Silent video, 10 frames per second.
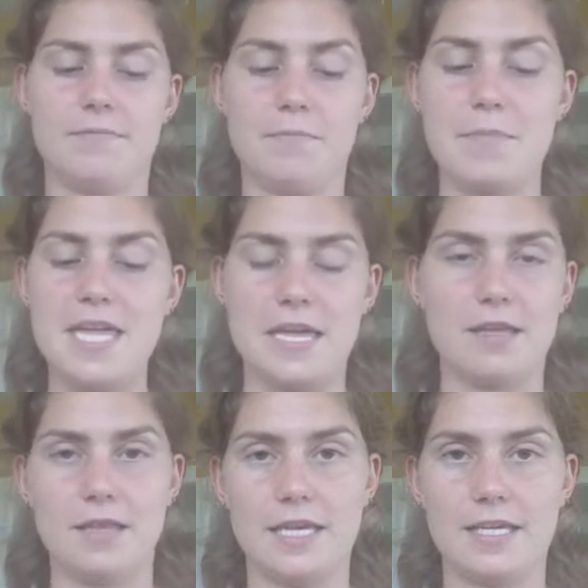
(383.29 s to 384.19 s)

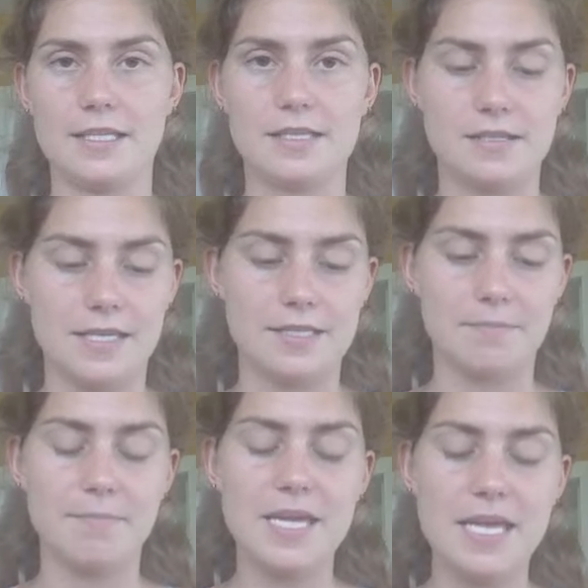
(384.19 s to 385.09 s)
me. Like it's
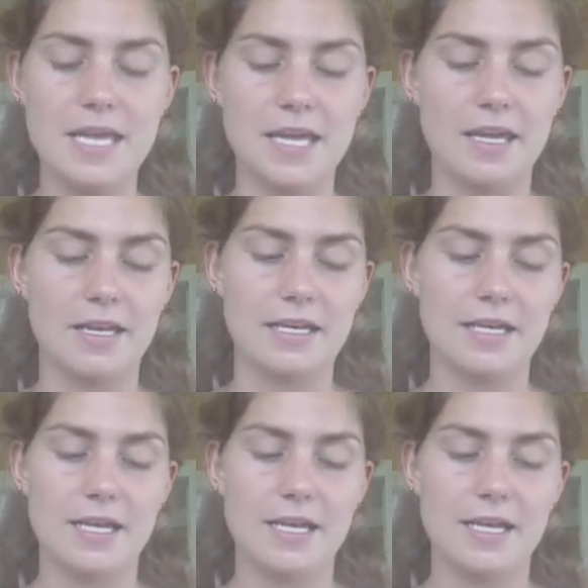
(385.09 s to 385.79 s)
me.